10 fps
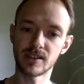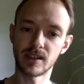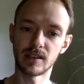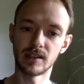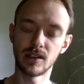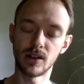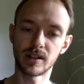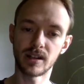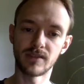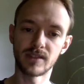a
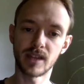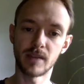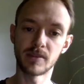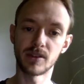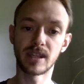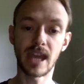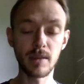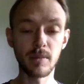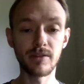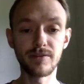lot of the time to
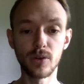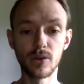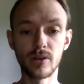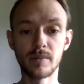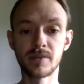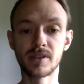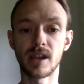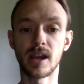gaming forums